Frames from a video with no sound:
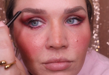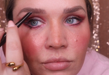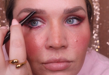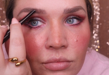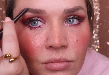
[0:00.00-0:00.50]

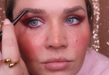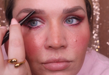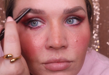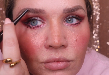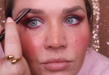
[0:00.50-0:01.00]

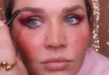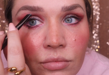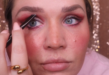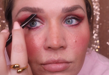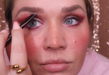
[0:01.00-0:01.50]

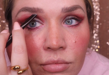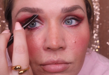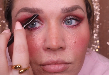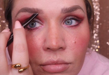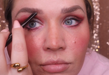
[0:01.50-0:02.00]

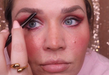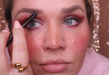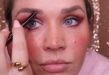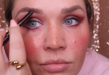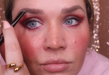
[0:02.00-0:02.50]

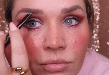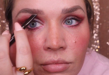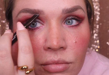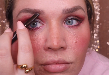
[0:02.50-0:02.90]
(no one is talking)